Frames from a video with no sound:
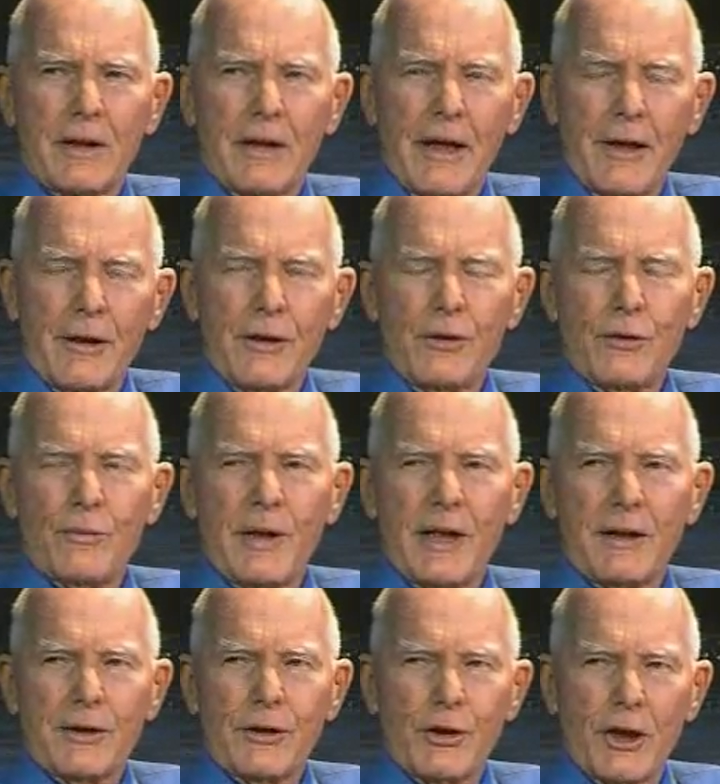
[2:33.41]
How do you
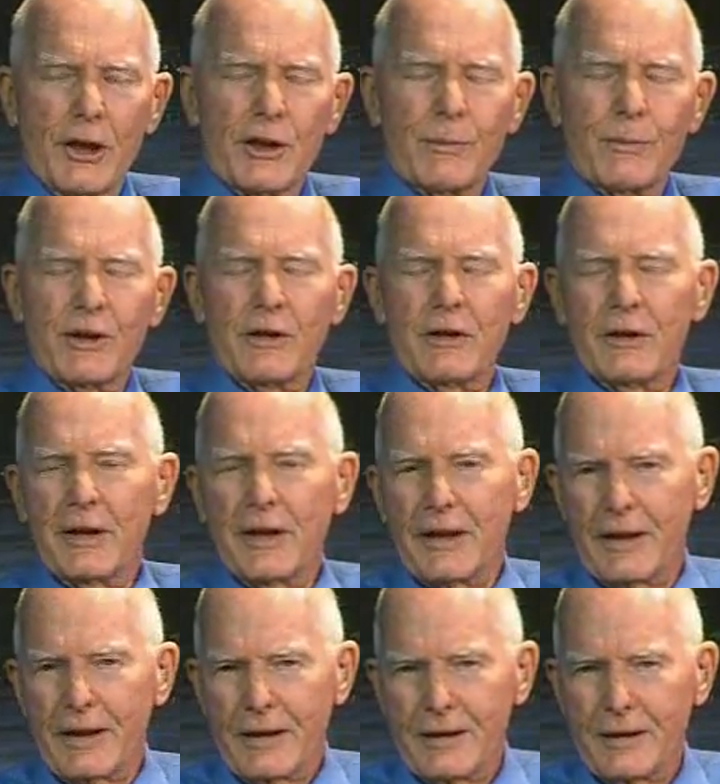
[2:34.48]
make a judgment
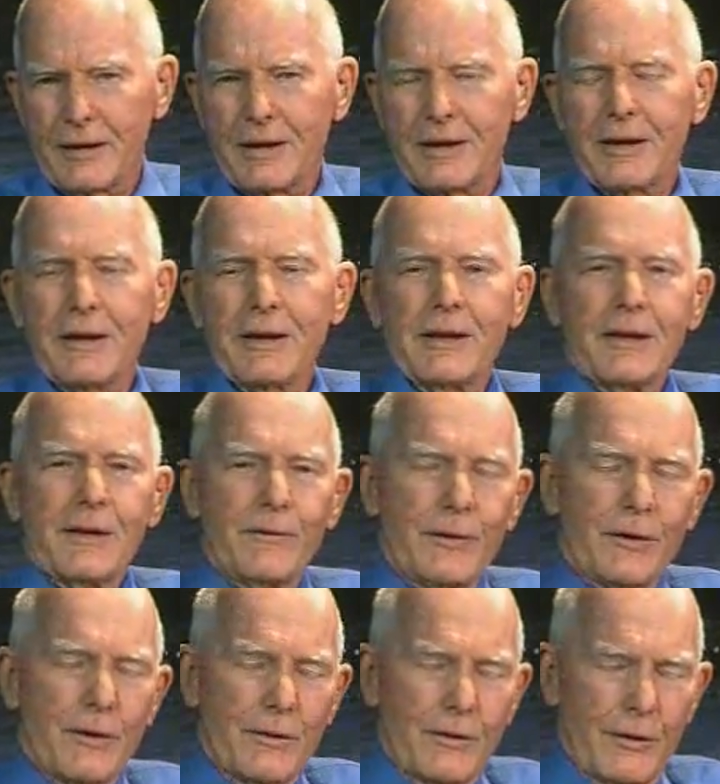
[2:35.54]
today if you
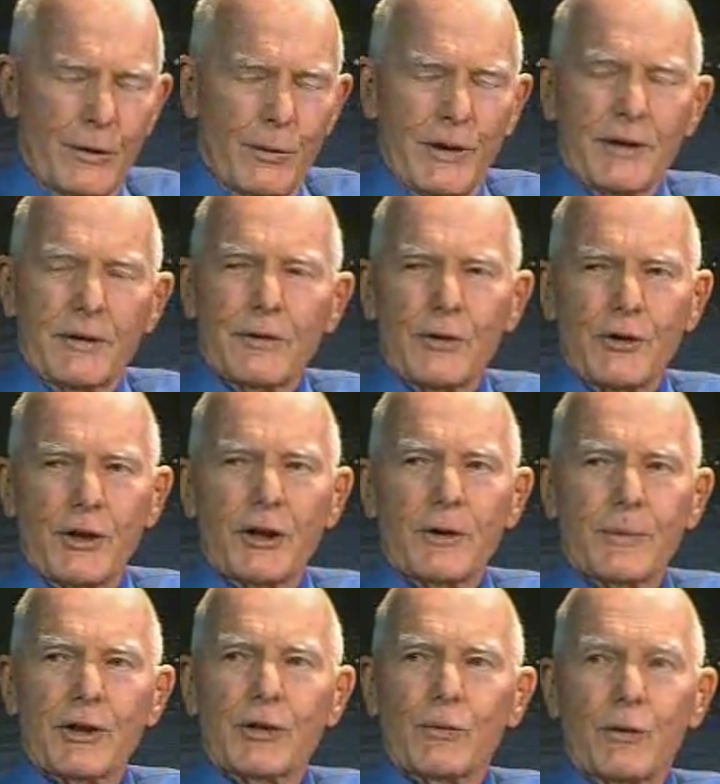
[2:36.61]
don't know what those
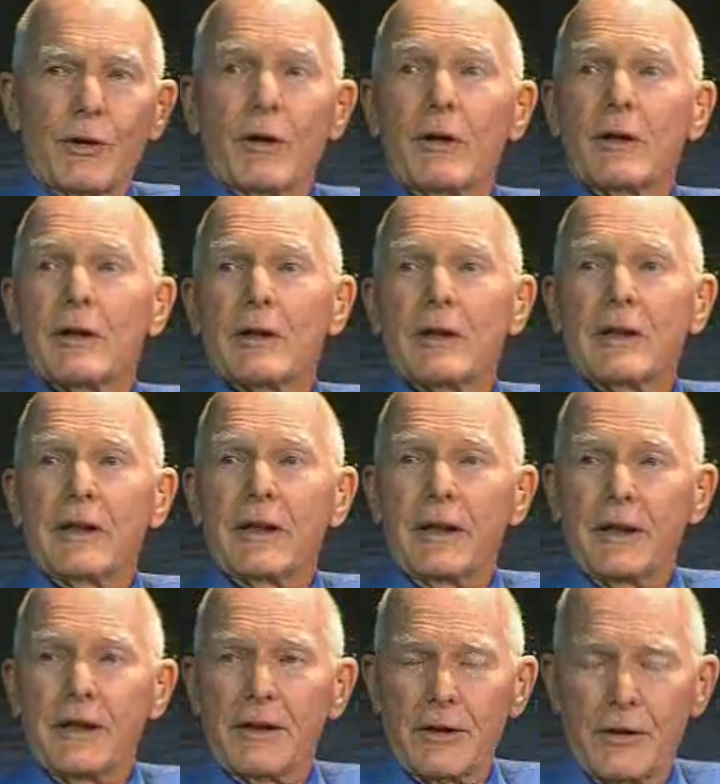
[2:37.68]
judgments were
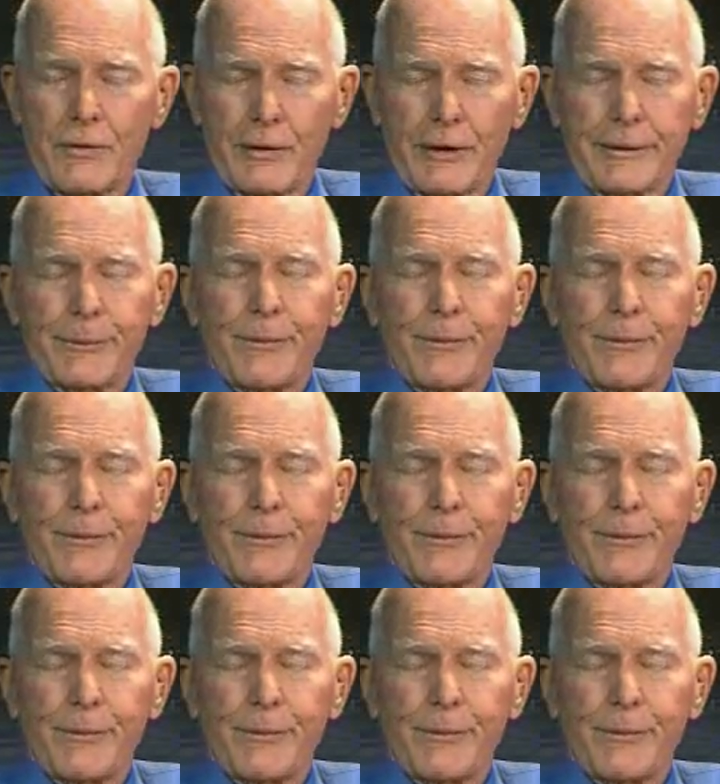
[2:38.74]
in history?